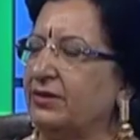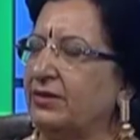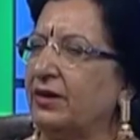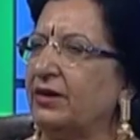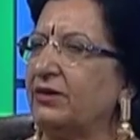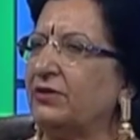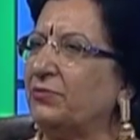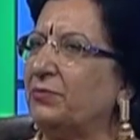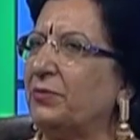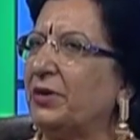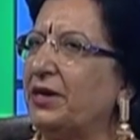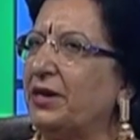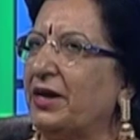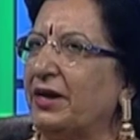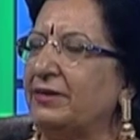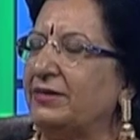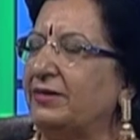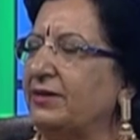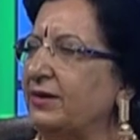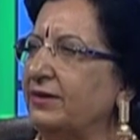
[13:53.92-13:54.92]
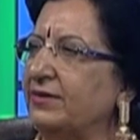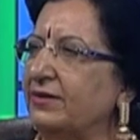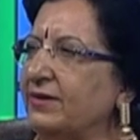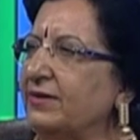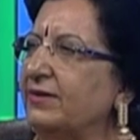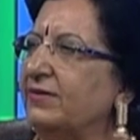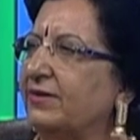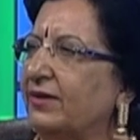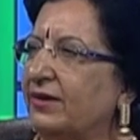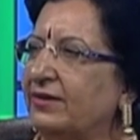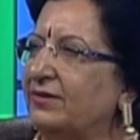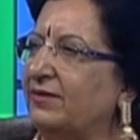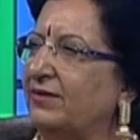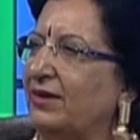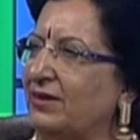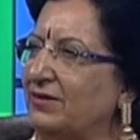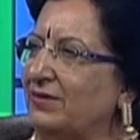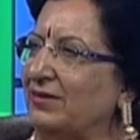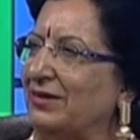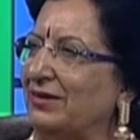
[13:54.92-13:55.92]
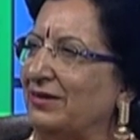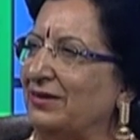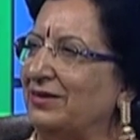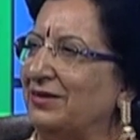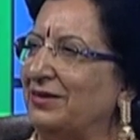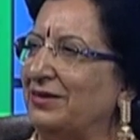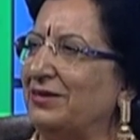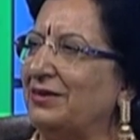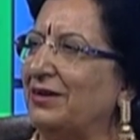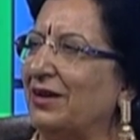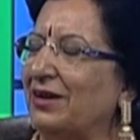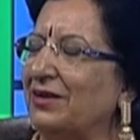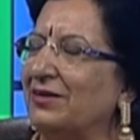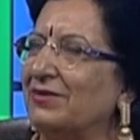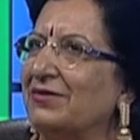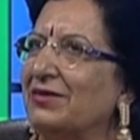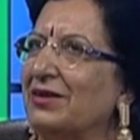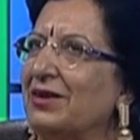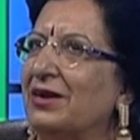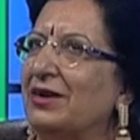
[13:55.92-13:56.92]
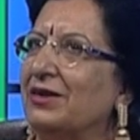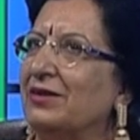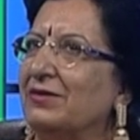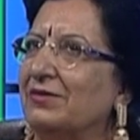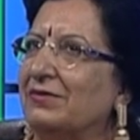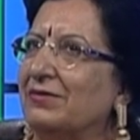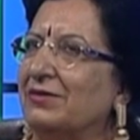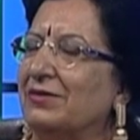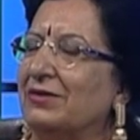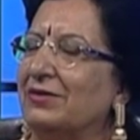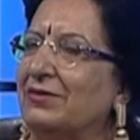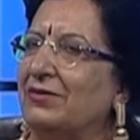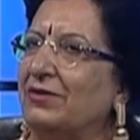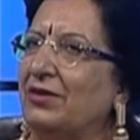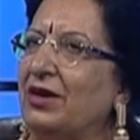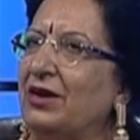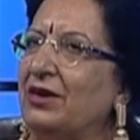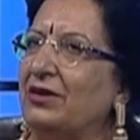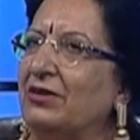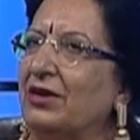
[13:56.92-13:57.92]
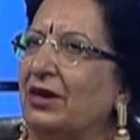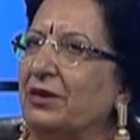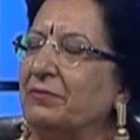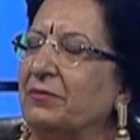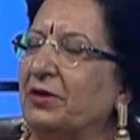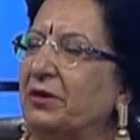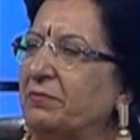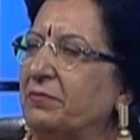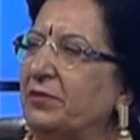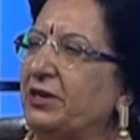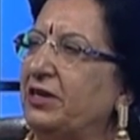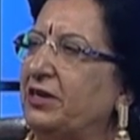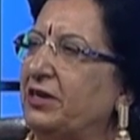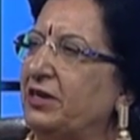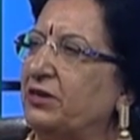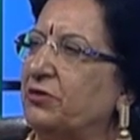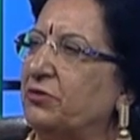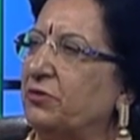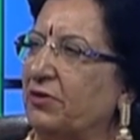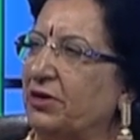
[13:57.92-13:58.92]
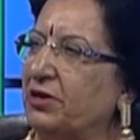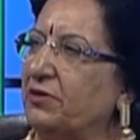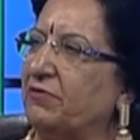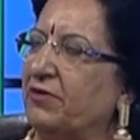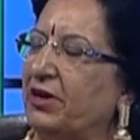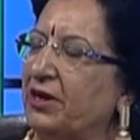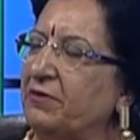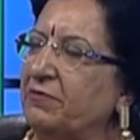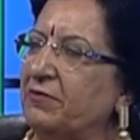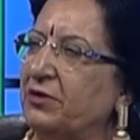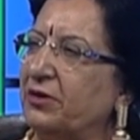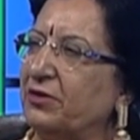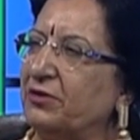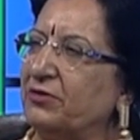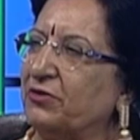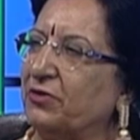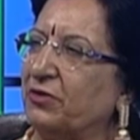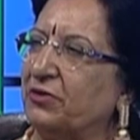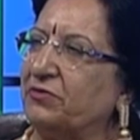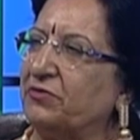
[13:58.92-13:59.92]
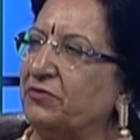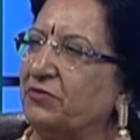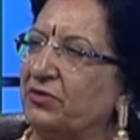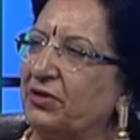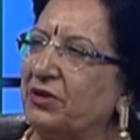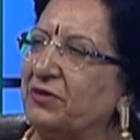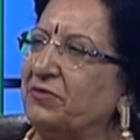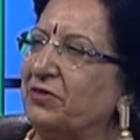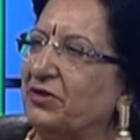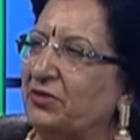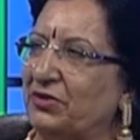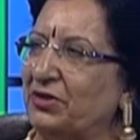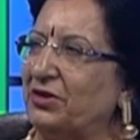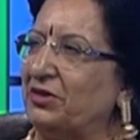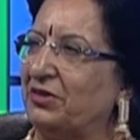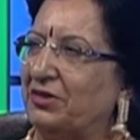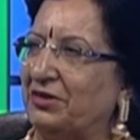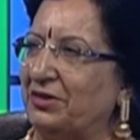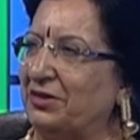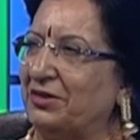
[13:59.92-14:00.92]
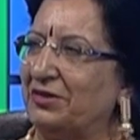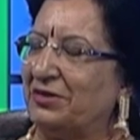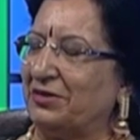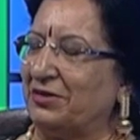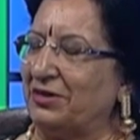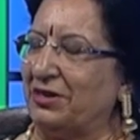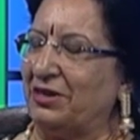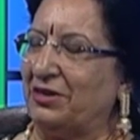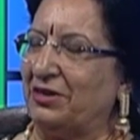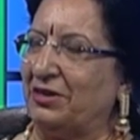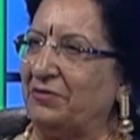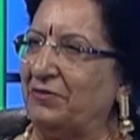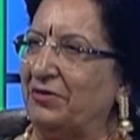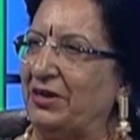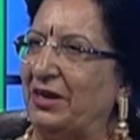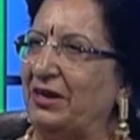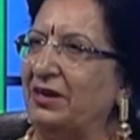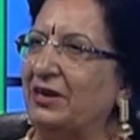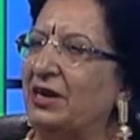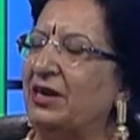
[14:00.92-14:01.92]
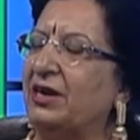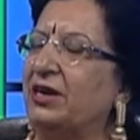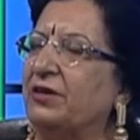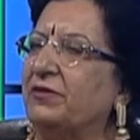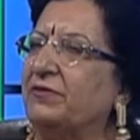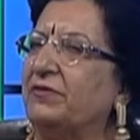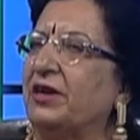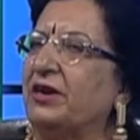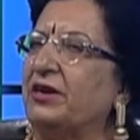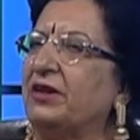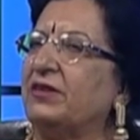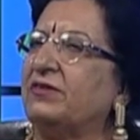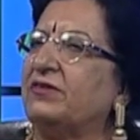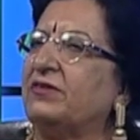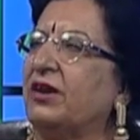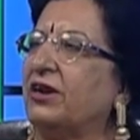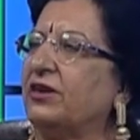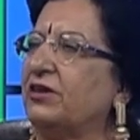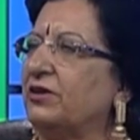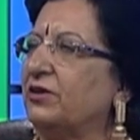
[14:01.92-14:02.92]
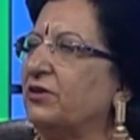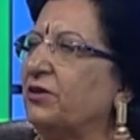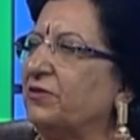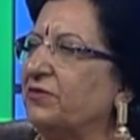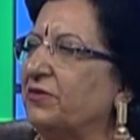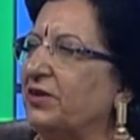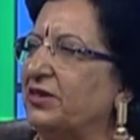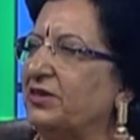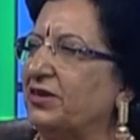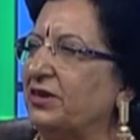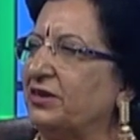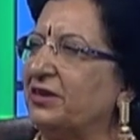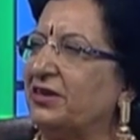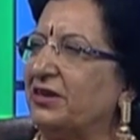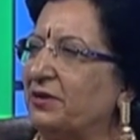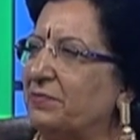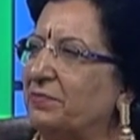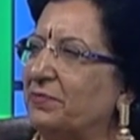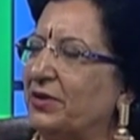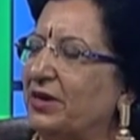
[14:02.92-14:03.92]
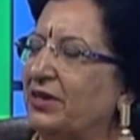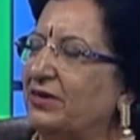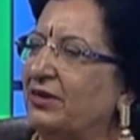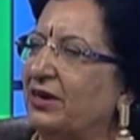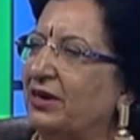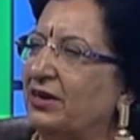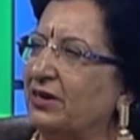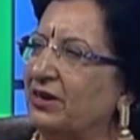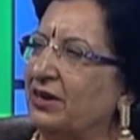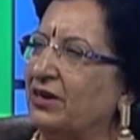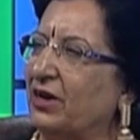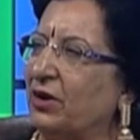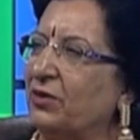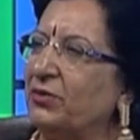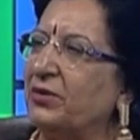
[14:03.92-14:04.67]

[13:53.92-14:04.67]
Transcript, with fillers: does, but I think things are changing. In last, say I'm completing 25 years of service in, in, in a wheel. When I started off as an club president and now